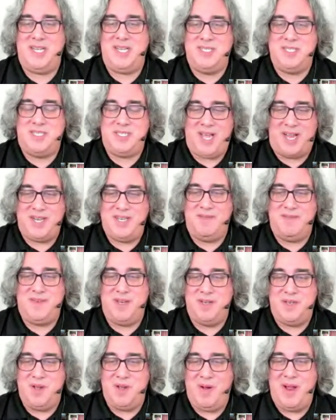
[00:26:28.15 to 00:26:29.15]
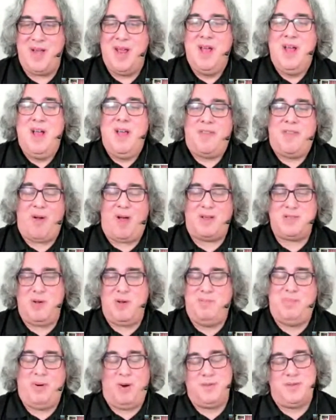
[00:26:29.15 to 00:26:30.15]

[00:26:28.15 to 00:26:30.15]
So there's less incentive to do it.